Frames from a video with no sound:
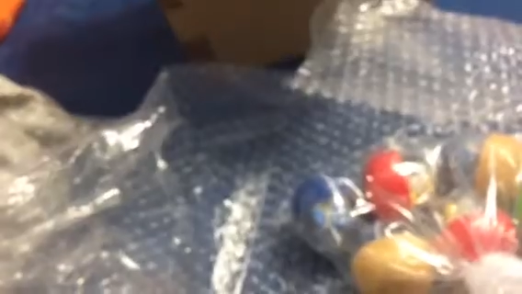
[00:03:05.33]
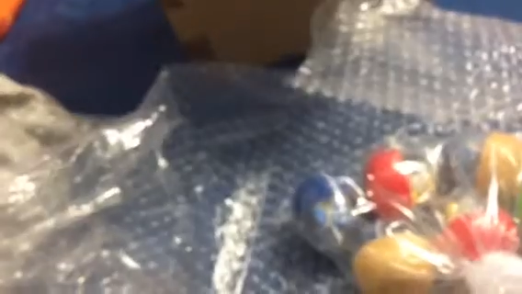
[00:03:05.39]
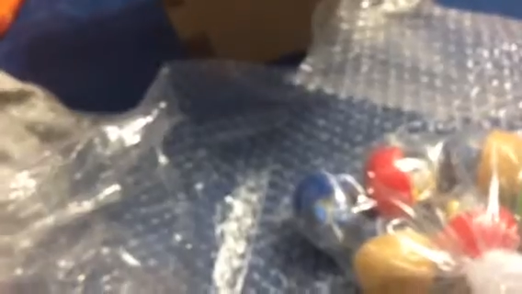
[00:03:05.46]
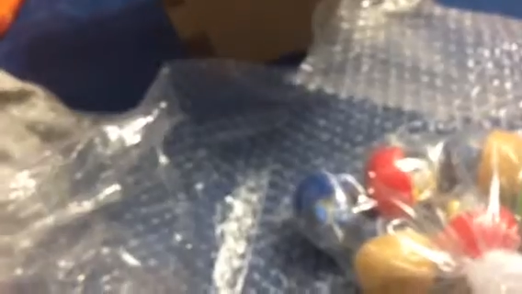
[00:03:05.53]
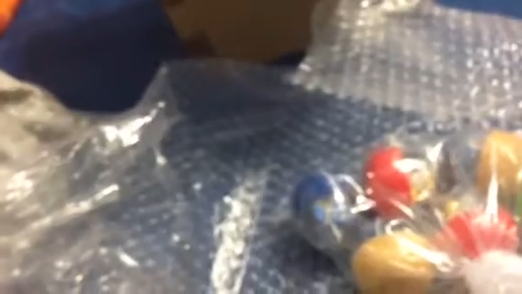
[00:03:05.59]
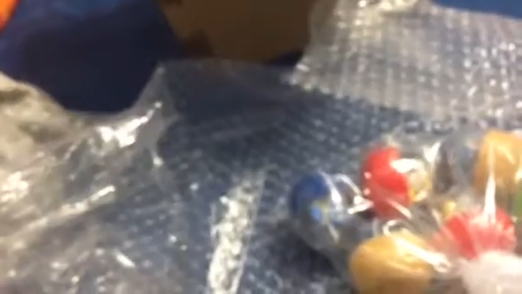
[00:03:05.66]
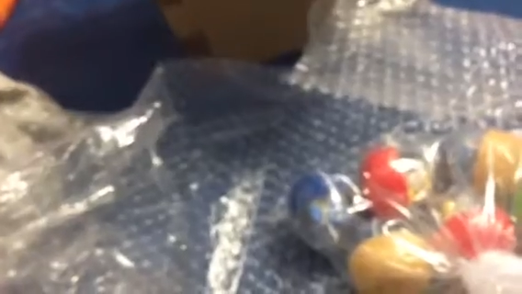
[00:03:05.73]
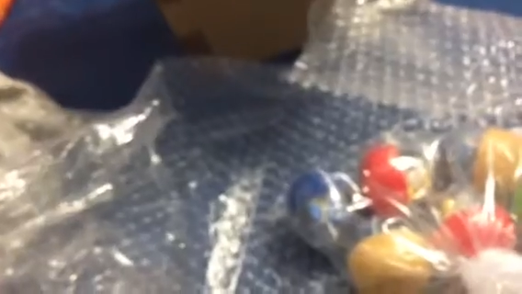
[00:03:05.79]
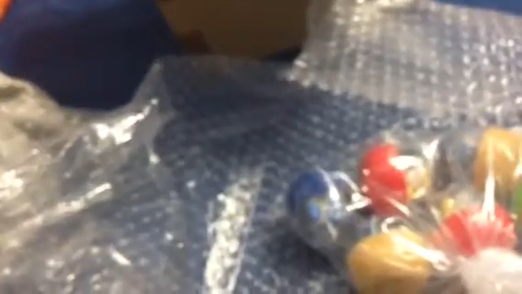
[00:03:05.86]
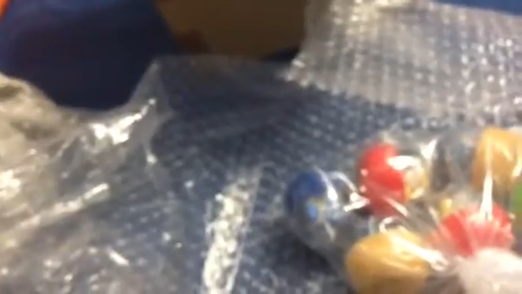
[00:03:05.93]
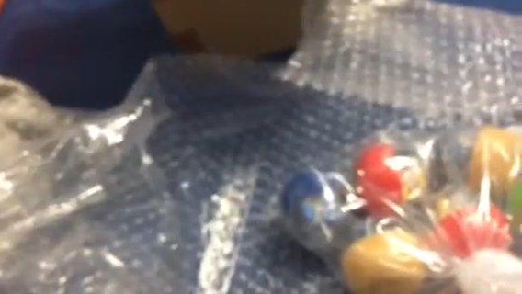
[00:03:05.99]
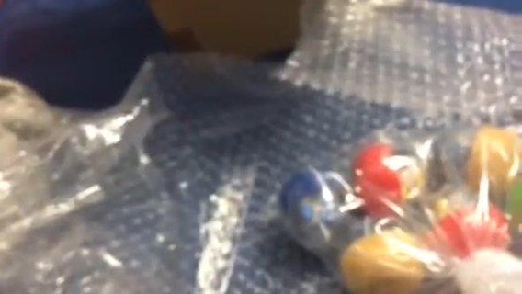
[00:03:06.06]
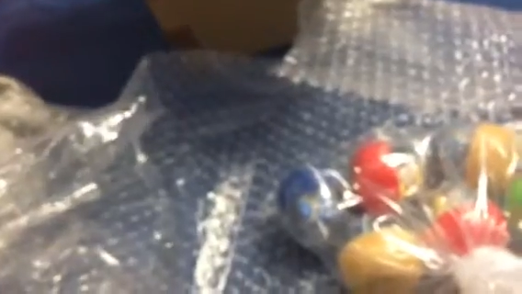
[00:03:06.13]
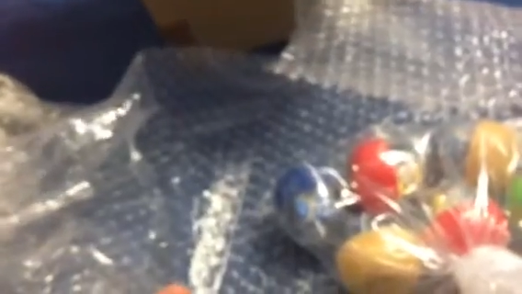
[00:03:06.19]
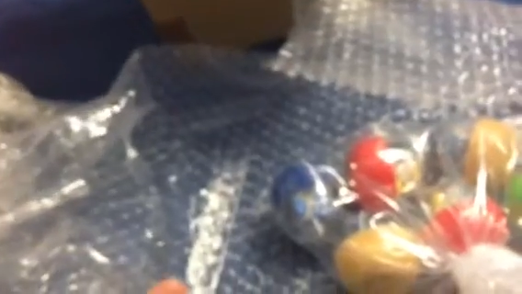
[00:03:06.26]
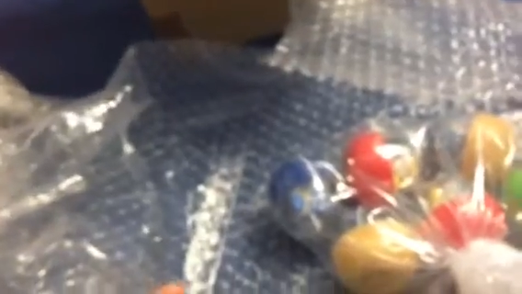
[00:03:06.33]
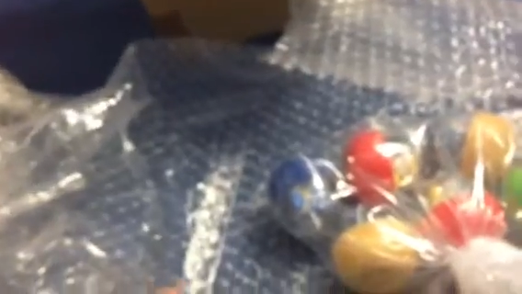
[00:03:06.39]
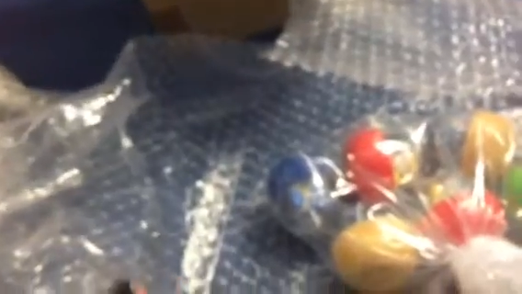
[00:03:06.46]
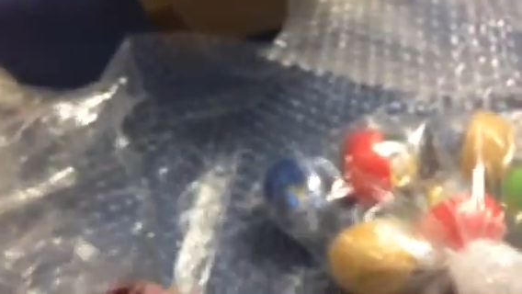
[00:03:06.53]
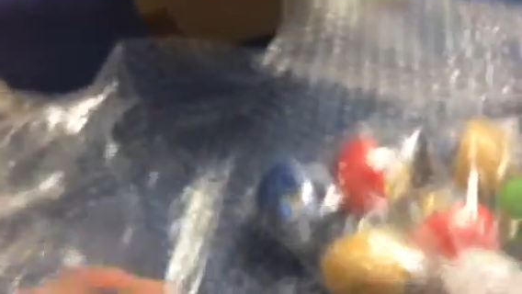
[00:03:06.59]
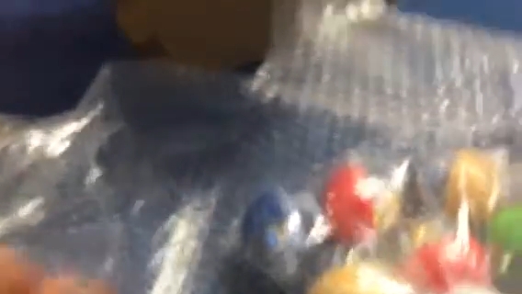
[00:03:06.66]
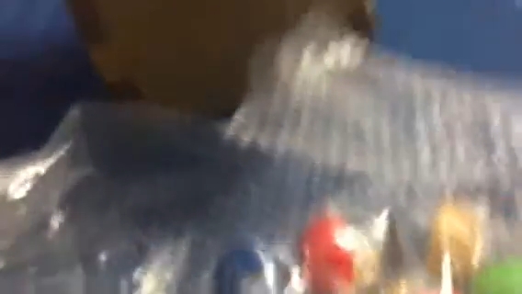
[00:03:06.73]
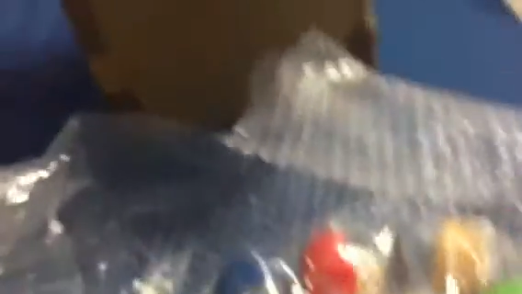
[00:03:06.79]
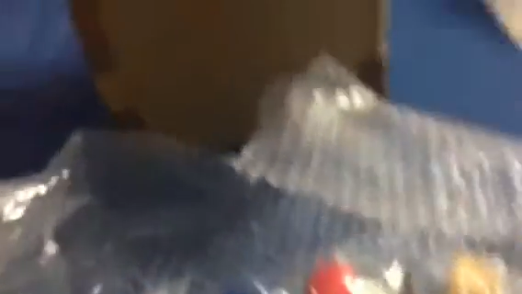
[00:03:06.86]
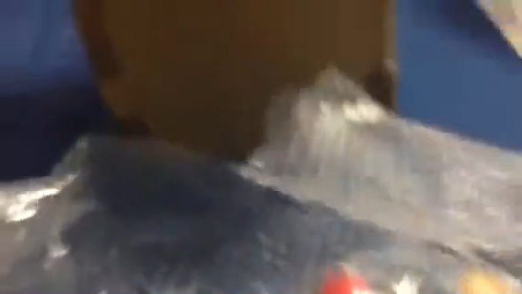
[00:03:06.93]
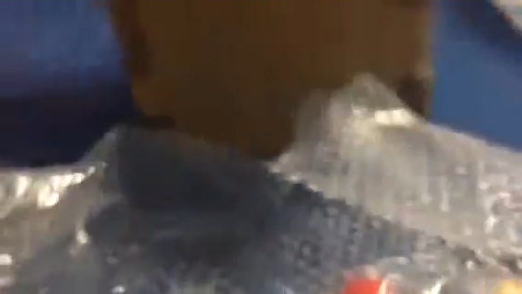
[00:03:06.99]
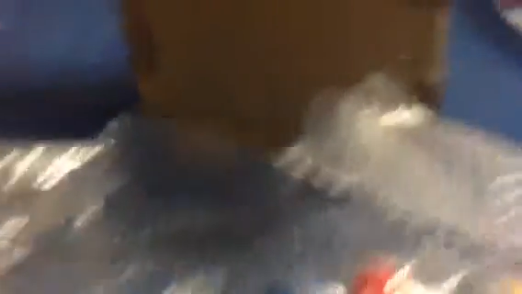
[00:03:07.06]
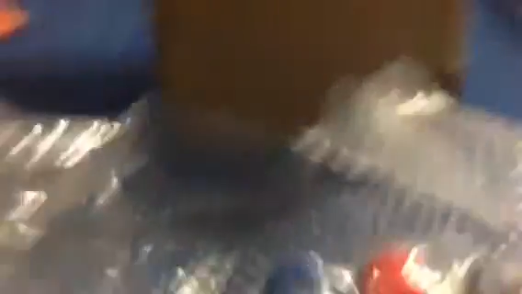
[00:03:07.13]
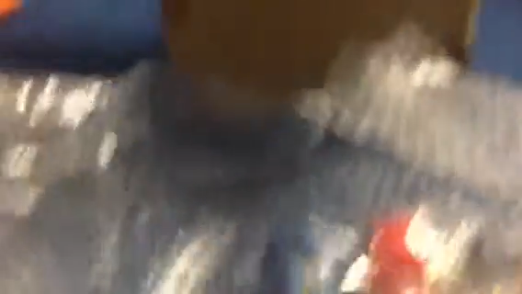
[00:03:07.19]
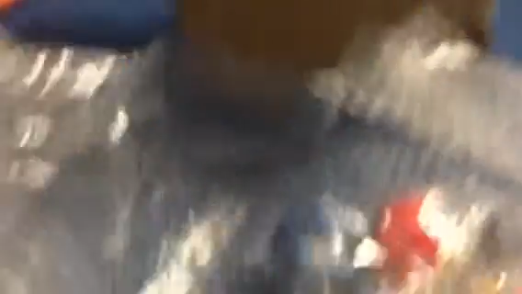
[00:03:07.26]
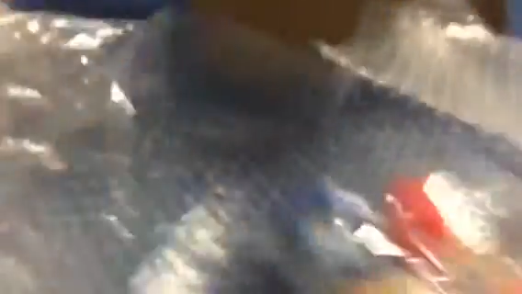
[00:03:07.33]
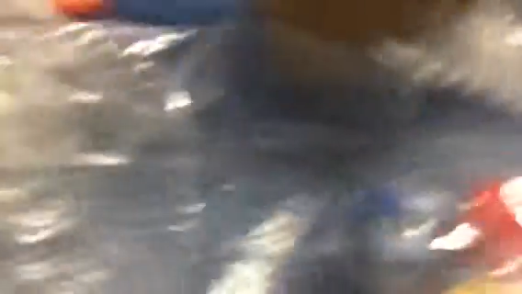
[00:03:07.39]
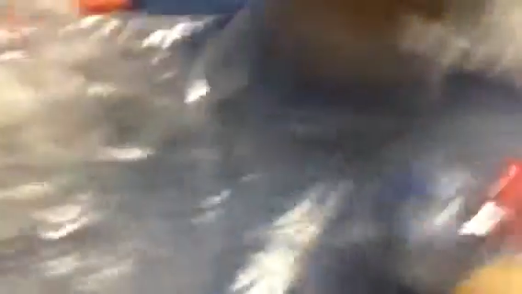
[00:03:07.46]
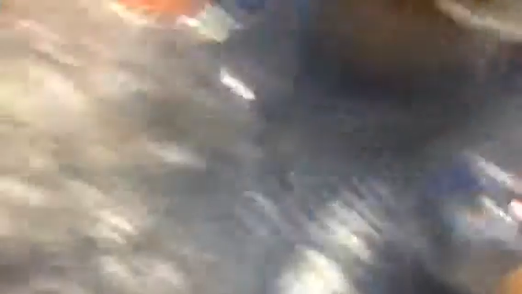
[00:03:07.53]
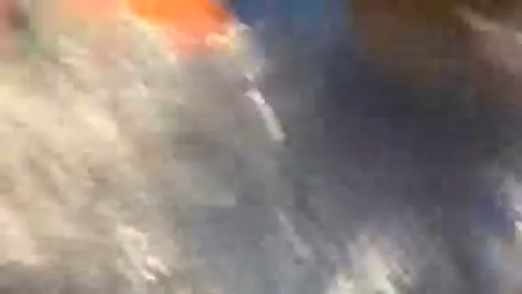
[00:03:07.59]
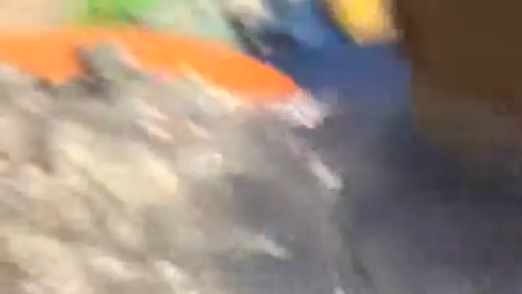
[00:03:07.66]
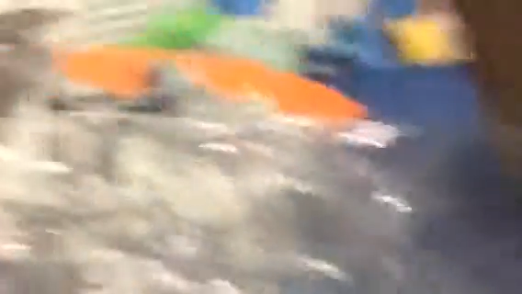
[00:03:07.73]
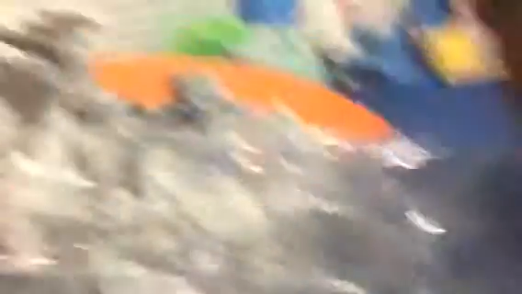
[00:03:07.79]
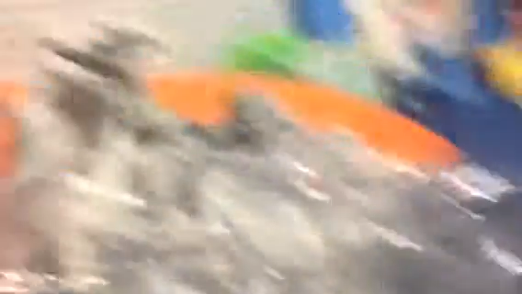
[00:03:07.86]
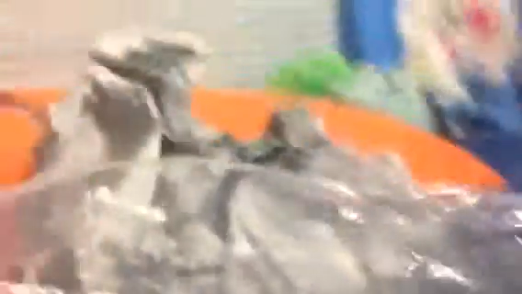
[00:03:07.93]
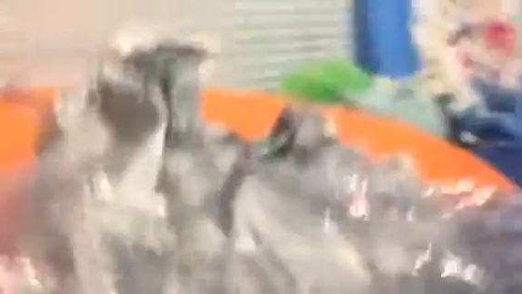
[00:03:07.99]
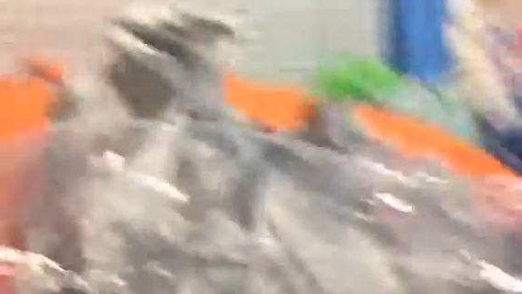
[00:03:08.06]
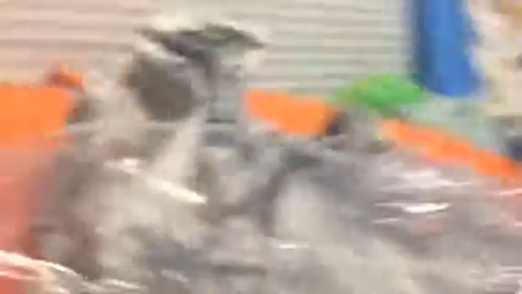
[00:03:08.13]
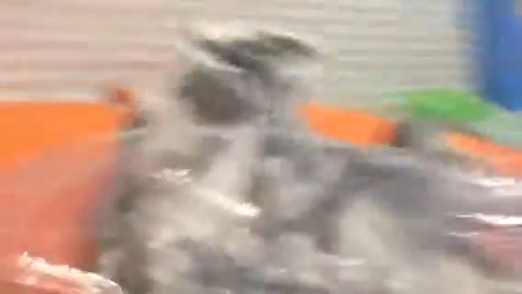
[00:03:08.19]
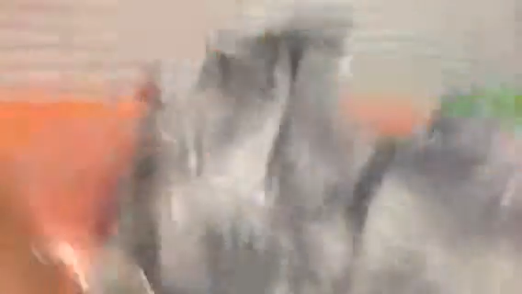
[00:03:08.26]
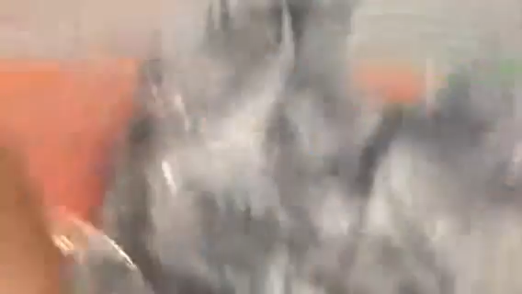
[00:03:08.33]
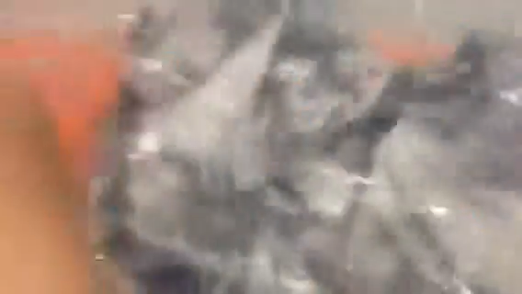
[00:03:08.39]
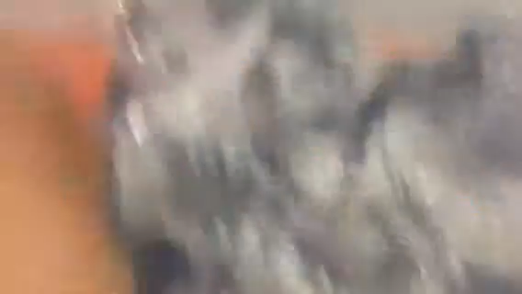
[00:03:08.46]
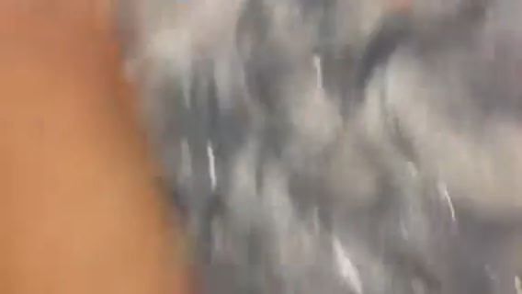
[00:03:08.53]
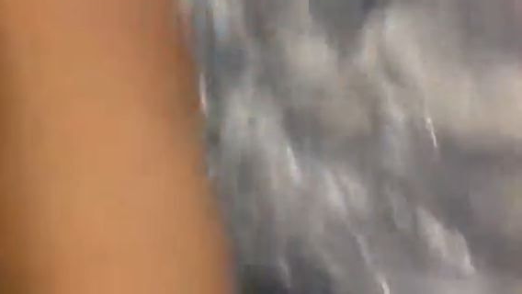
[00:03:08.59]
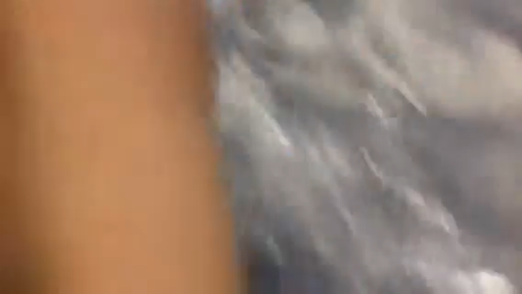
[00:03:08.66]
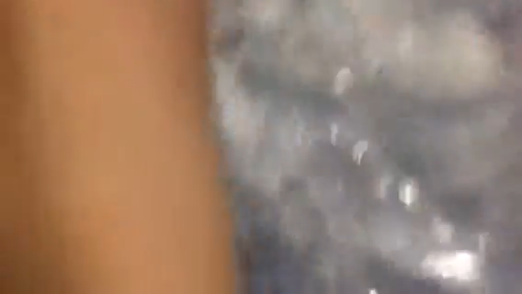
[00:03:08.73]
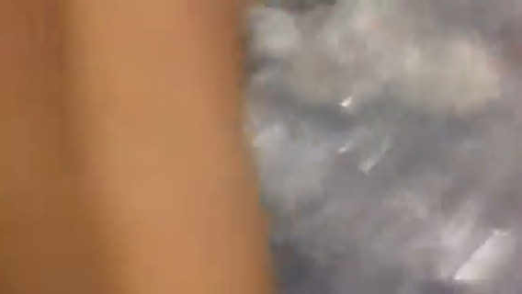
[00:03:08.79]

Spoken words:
(no speaker visible)